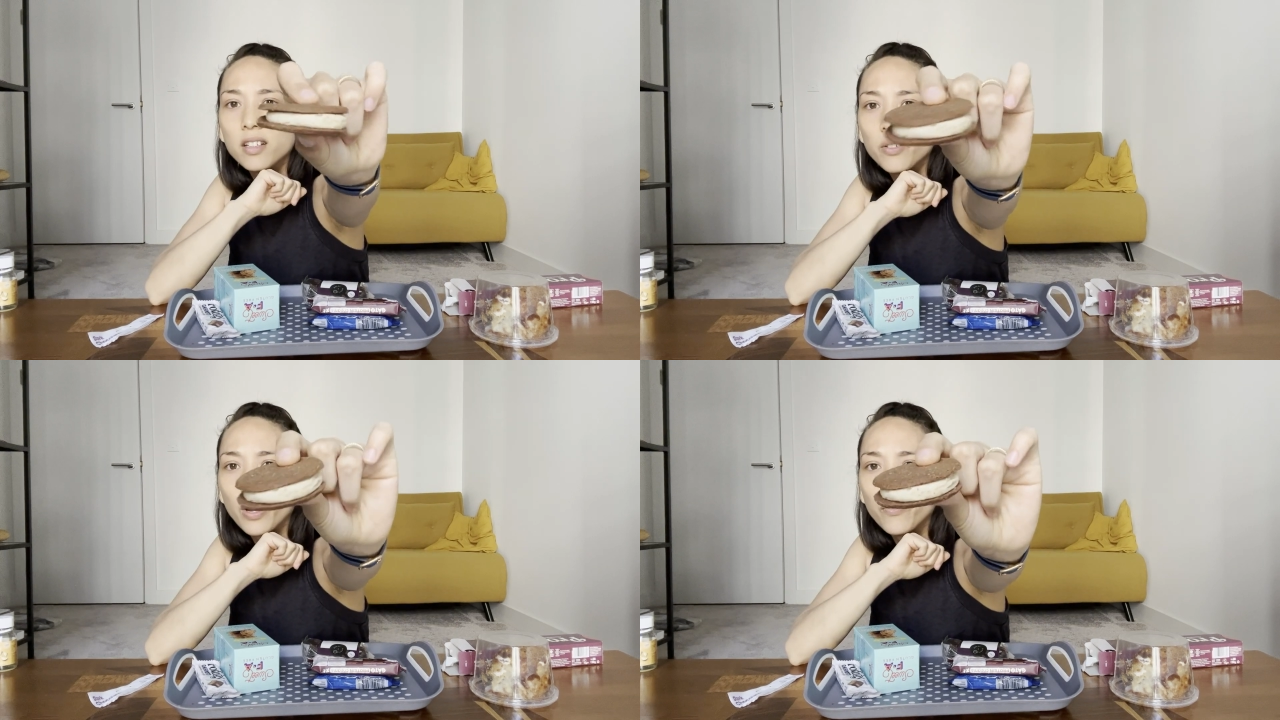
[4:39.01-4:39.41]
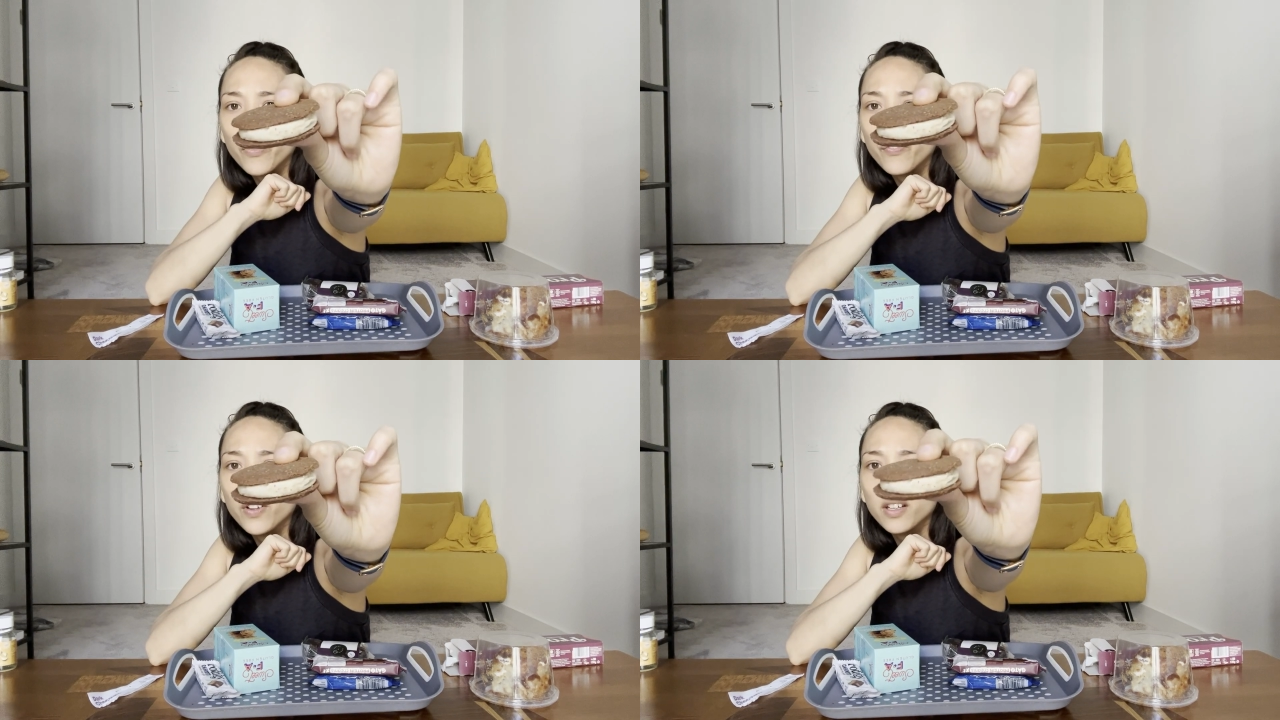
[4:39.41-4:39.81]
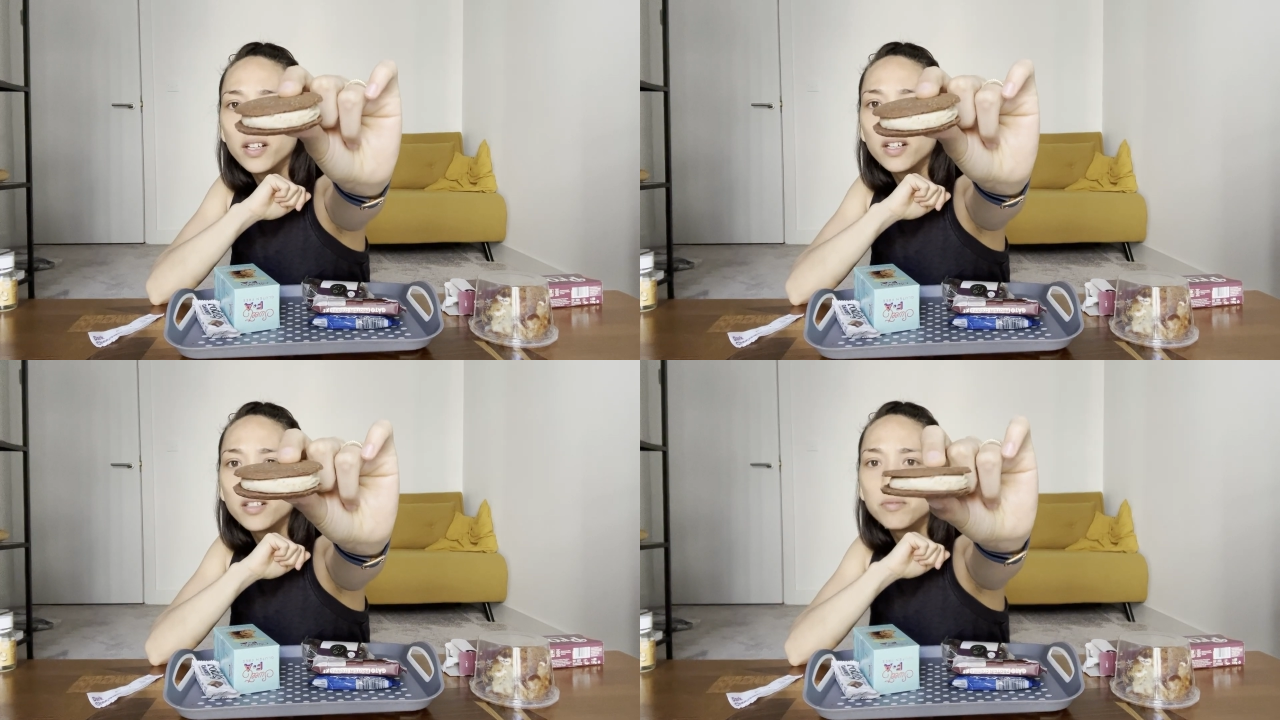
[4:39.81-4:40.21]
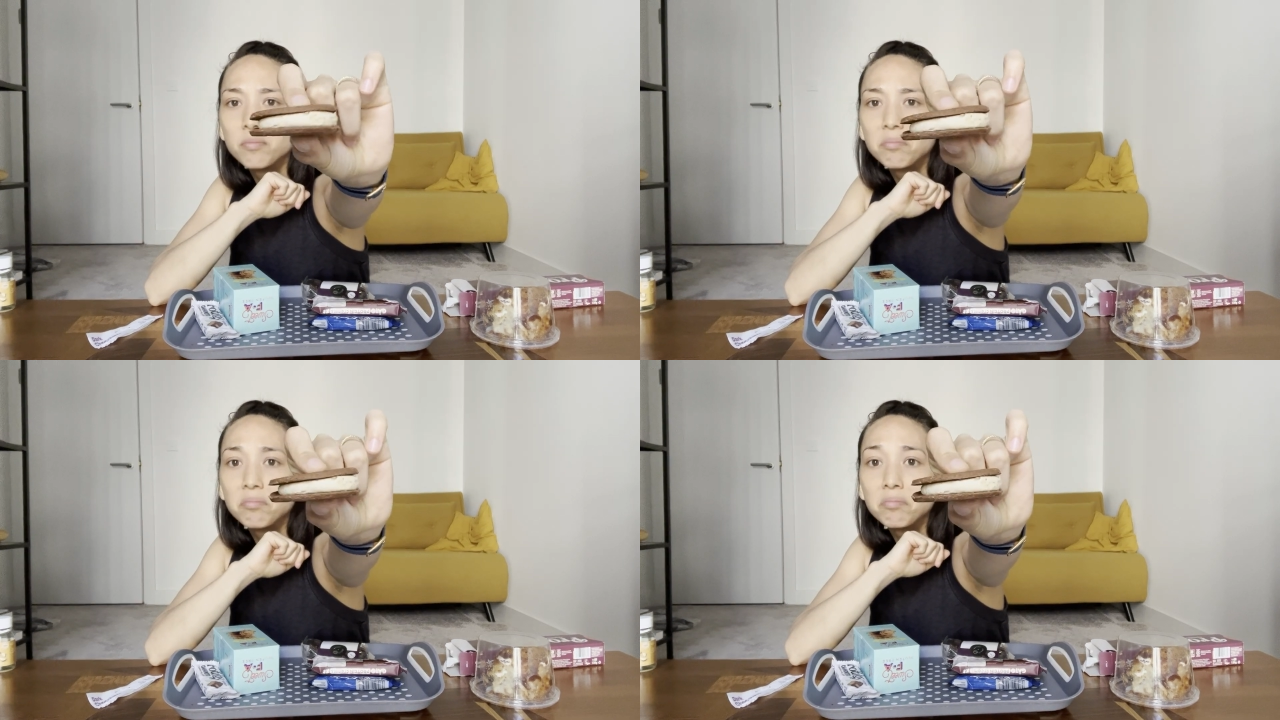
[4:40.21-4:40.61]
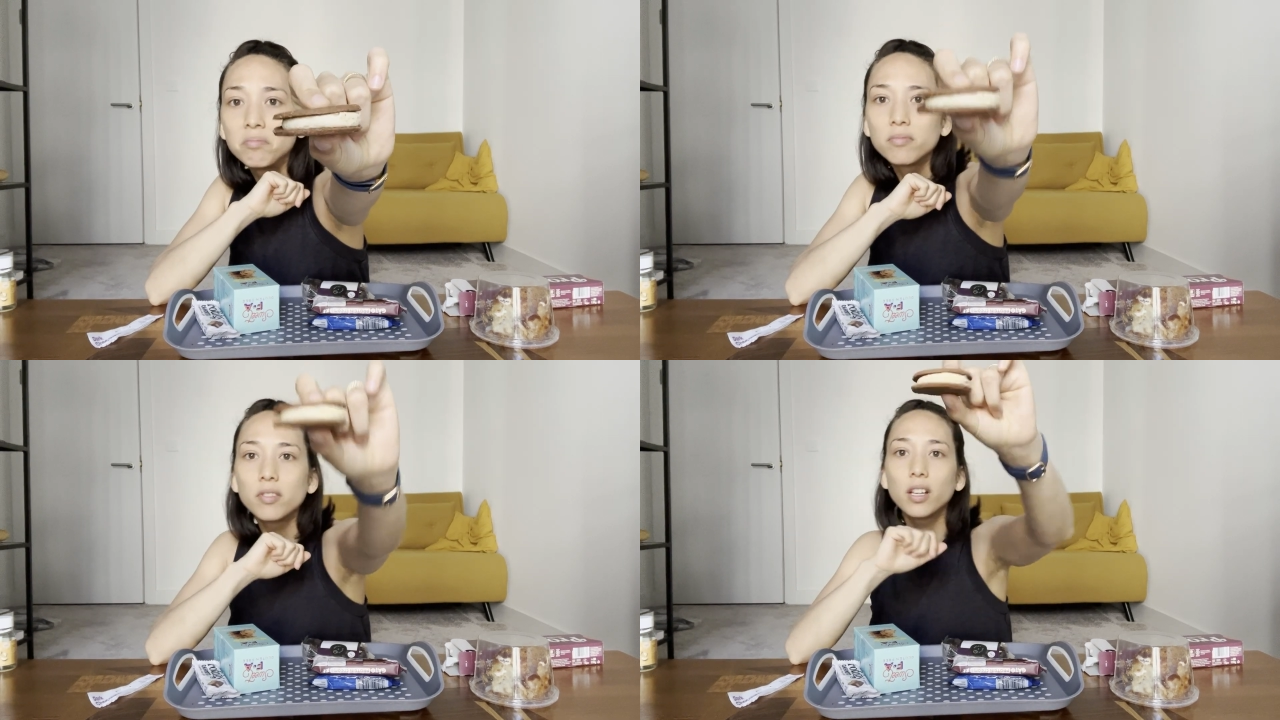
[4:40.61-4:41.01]
you have a filling.
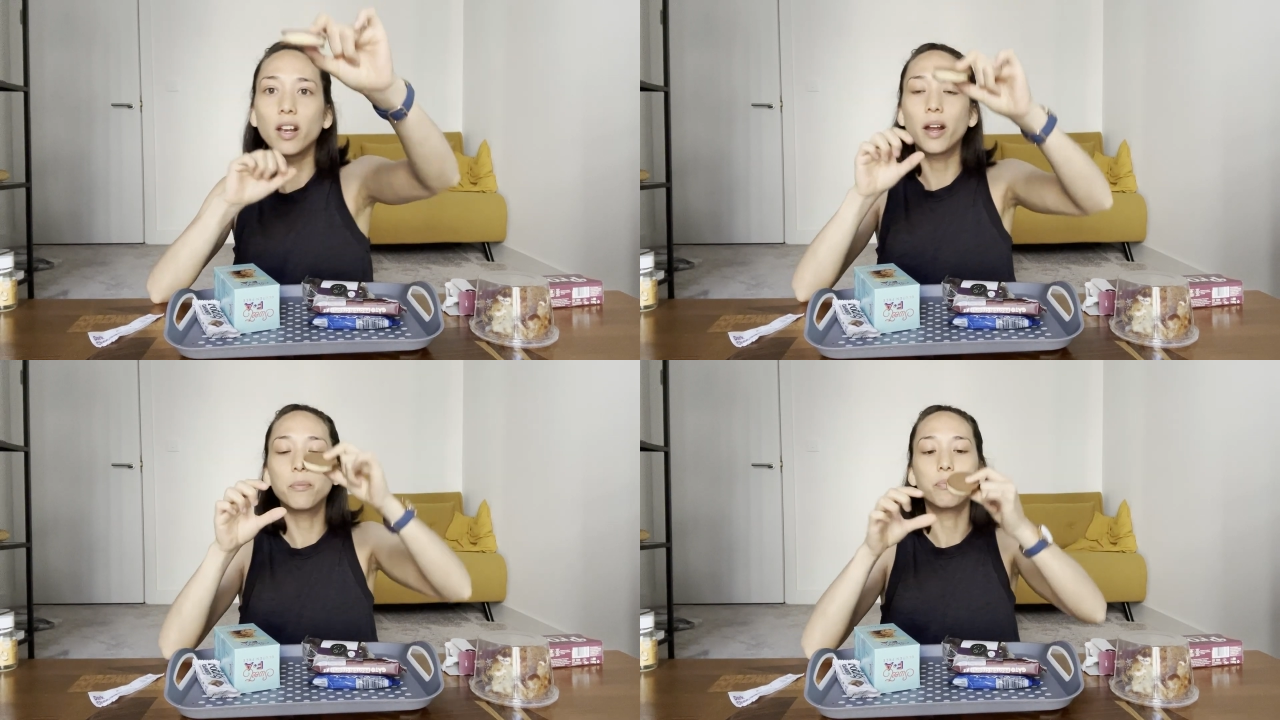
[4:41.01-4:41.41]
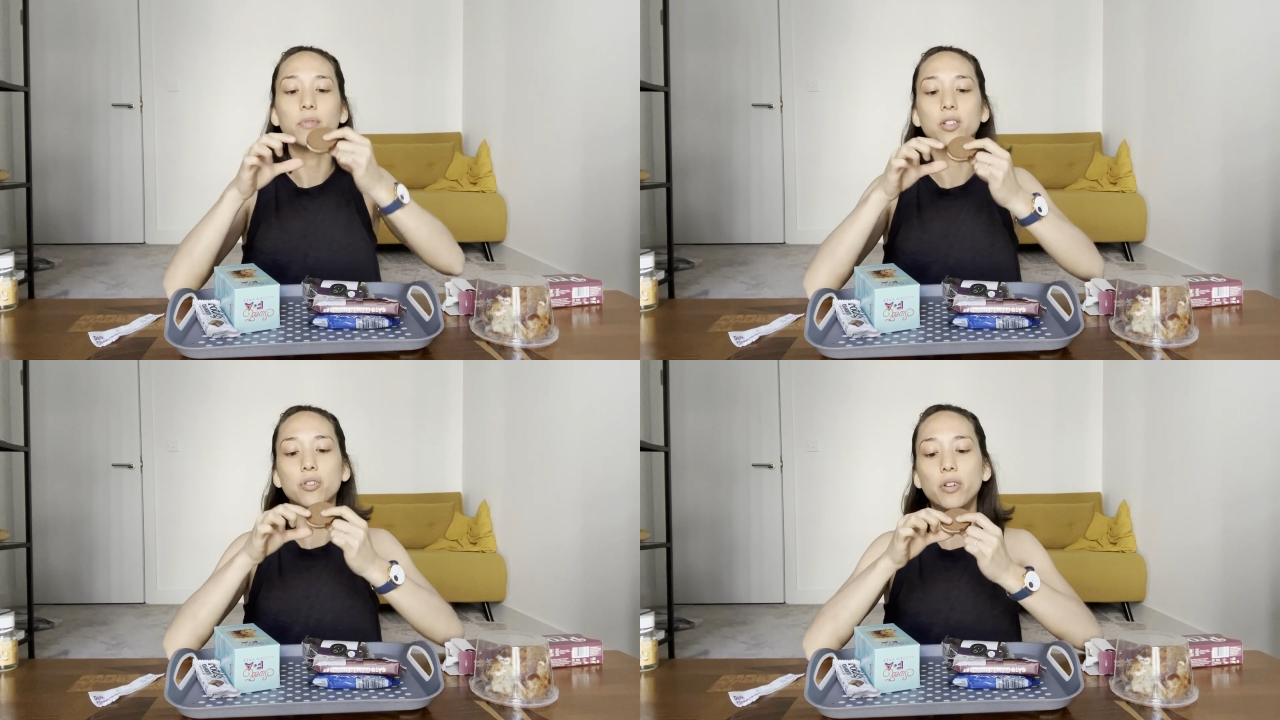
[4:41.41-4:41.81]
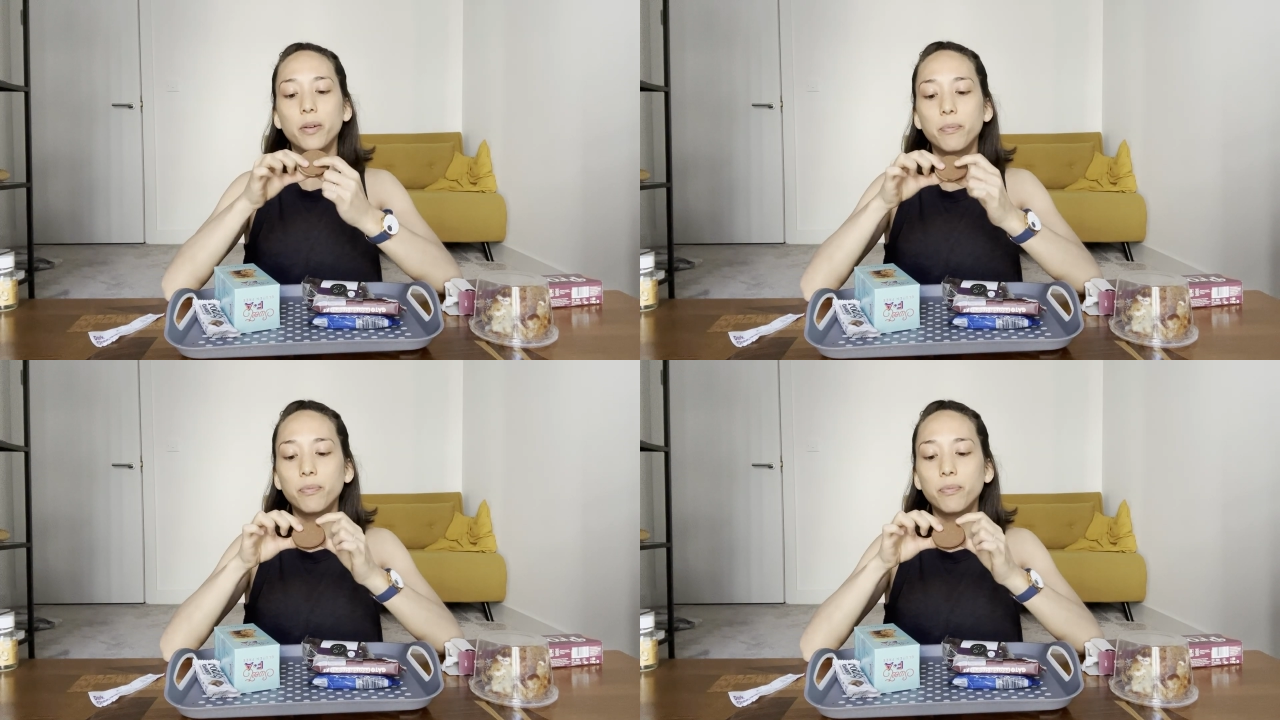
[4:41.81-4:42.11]
Okay, let's try.